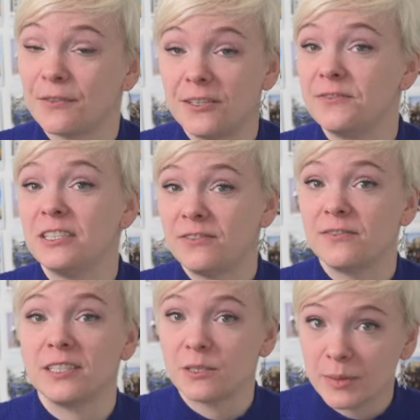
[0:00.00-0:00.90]
a
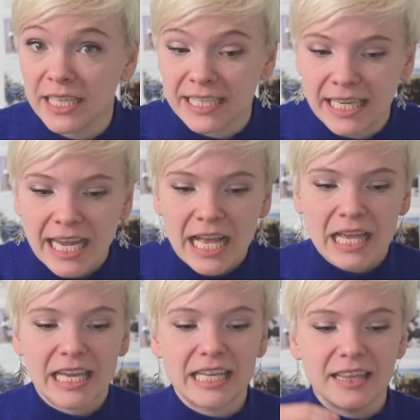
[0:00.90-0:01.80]
50-50 split
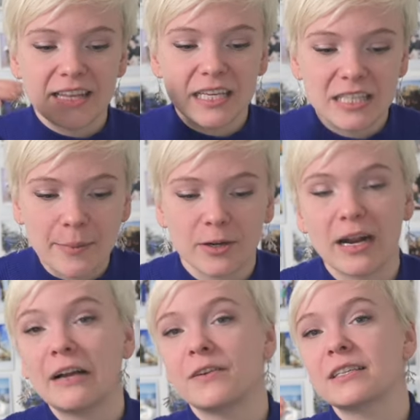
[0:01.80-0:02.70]
in the
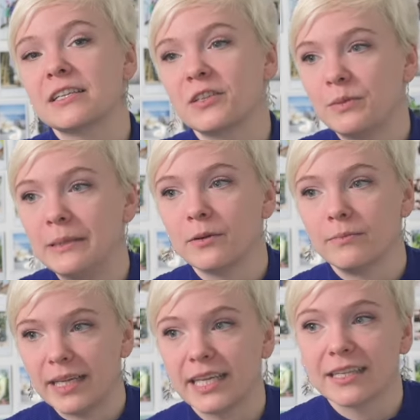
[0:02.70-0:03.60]
demographics of the people
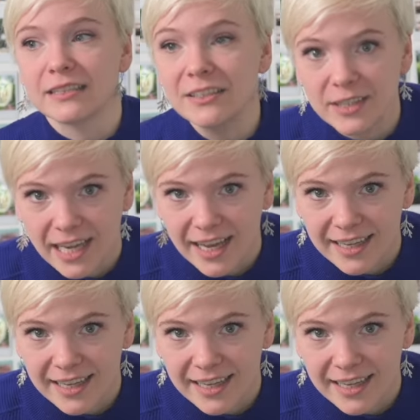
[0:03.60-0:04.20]
making a living at